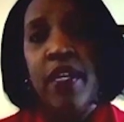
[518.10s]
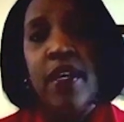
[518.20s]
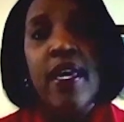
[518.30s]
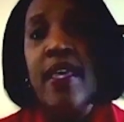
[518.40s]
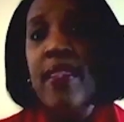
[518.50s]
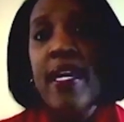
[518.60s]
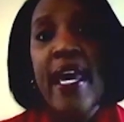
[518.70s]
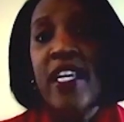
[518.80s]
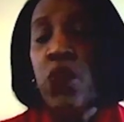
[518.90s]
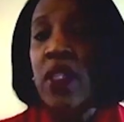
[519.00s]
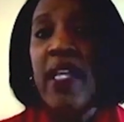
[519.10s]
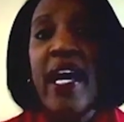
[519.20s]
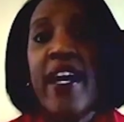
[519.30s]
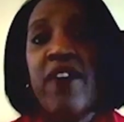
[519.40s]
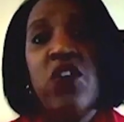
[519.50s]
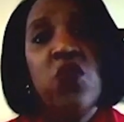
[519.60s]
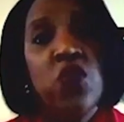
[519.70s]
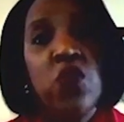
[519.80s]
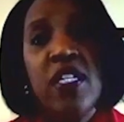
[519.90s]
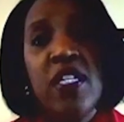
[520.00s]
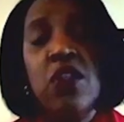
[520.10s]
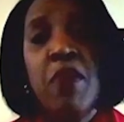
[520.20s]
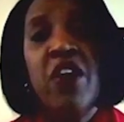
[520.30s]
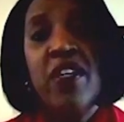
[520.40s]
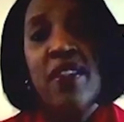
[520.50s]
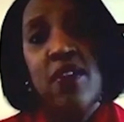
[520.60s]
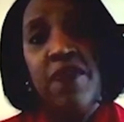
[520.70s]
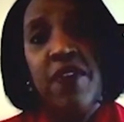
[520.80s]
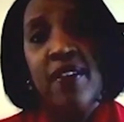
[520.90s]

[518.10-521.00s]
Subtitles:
And then as with live, you do need to market this event.